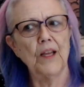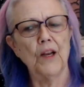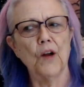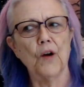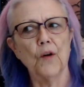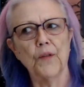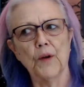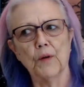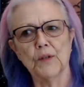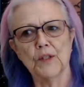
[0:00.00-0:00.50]

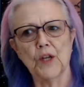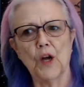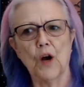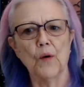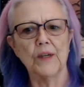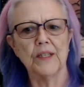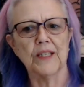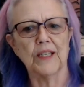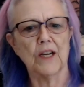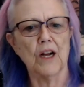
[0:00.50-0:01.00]
there was
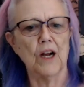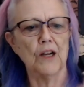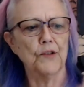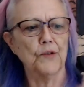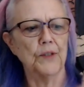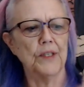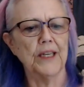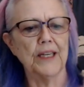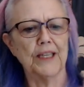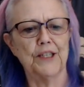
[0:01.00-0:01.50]
always a
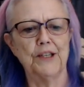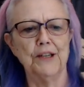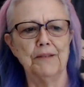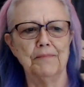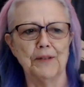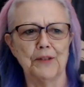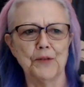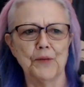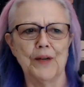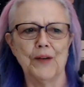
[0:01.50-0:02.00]
contradiction
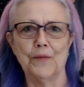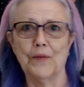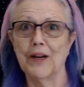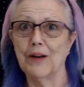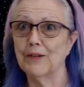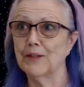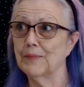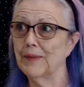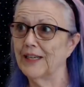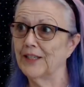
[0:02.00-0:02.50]
between what
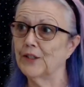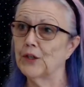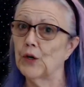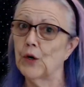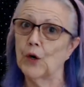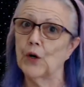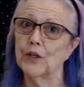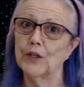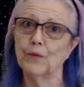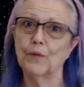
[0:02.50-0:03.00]
I was being
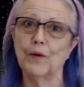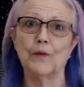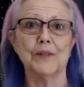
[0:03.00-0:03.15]
told and what was